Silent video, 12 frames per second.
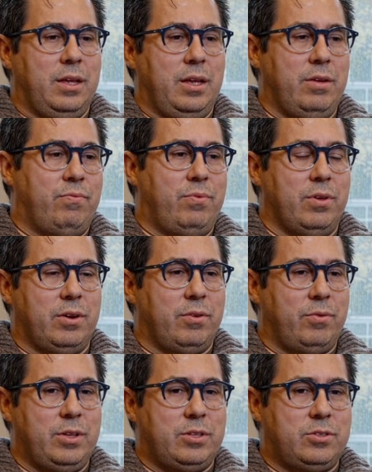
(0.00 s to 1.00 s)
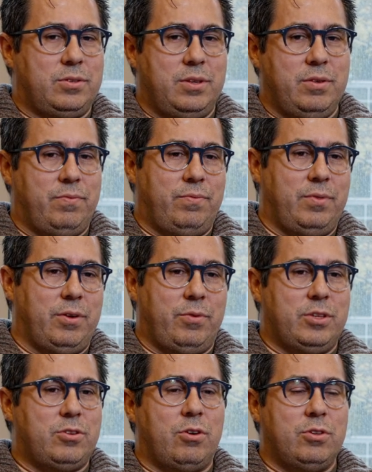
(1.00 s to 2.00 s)
if the re if the
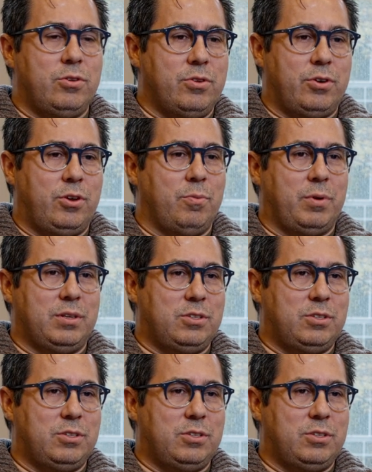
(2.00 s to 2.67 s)
return to your human,